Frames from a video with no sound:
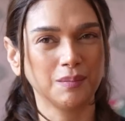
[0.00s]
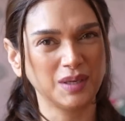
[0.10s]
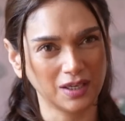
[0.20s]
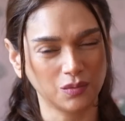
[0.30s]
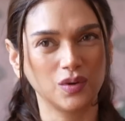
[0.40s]
I
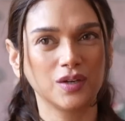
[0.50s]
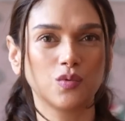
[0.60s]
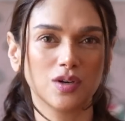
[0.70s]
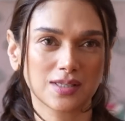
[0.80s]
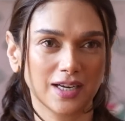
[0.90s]
mean, it,
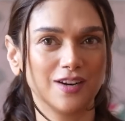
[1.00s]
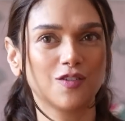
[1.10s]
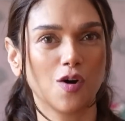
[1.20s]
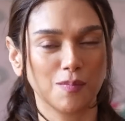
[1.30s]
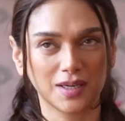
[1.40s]
it was kind
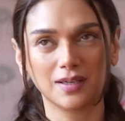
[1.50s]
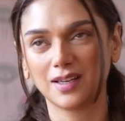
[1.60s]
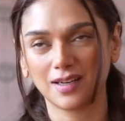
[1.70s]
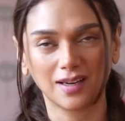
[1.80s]
of comical